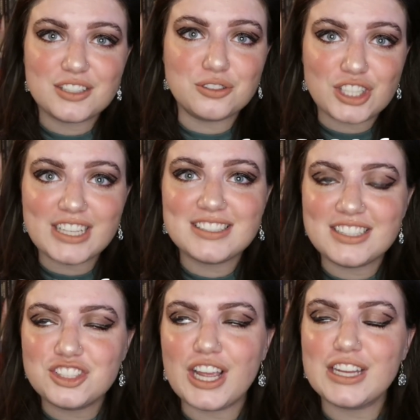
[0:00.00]
so
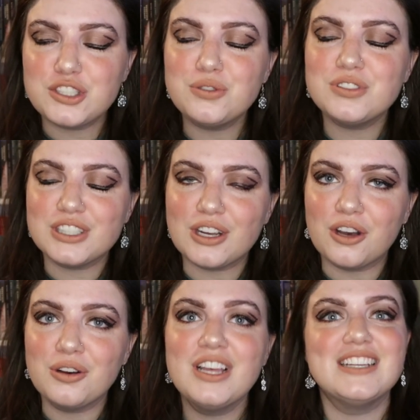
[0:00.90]

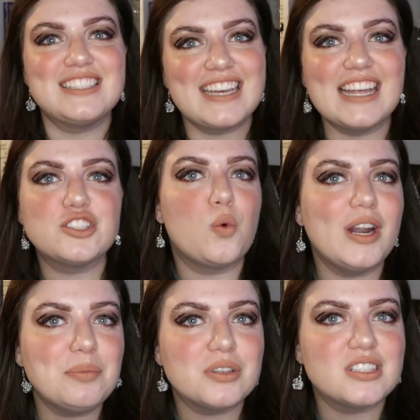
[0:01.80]
JCJ20, to get
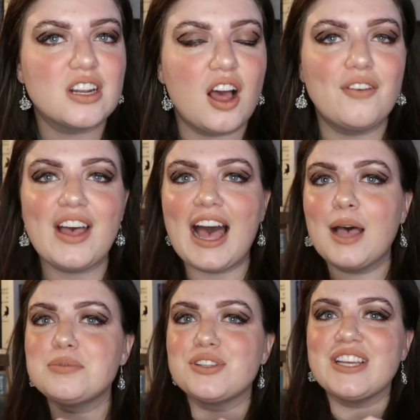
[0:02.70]
20% off
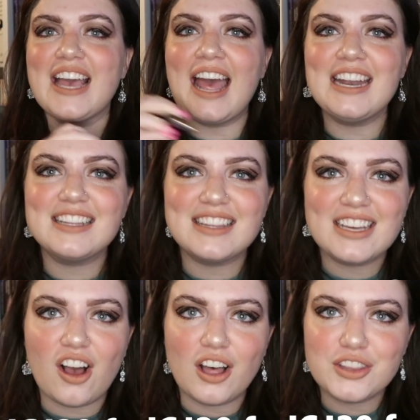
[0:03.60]
absolutely
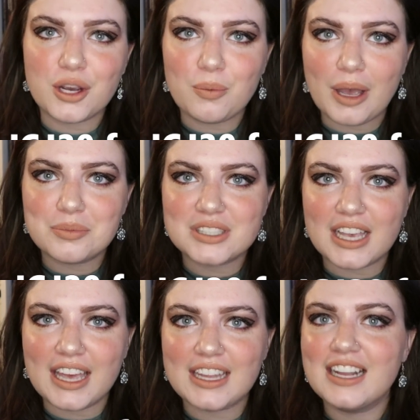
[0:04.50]
anything on their
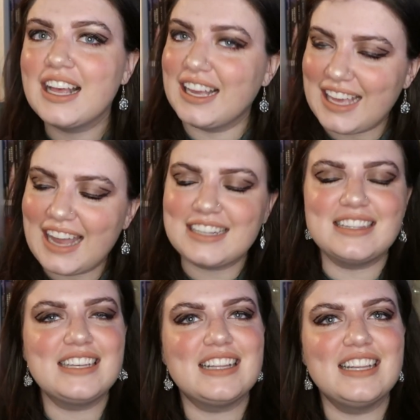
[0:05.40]
website. Again,
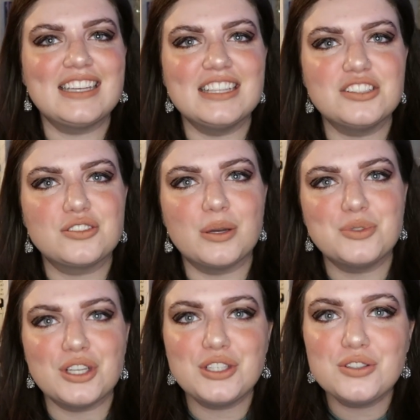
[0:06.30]
click the link in the
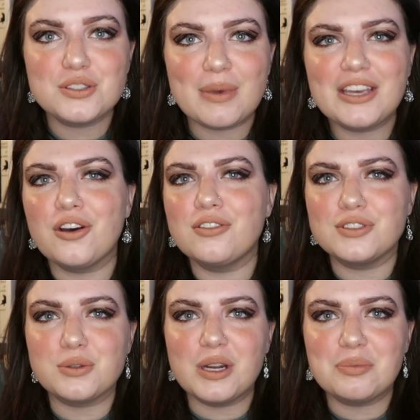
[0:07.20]
description, use my code
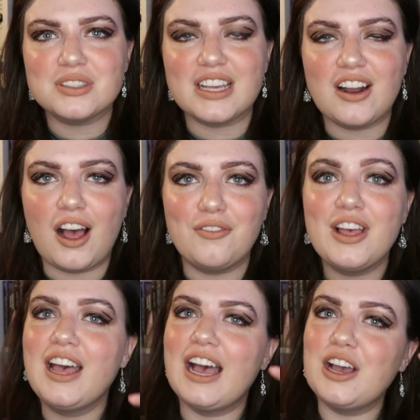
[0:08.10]
for 20%
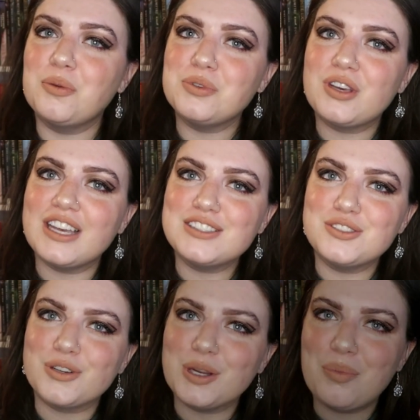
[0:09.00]
off. I hope you guys
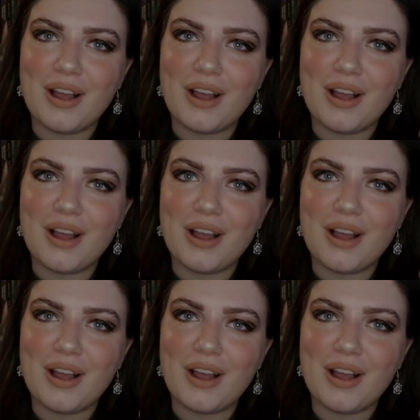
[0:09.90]
enjoy your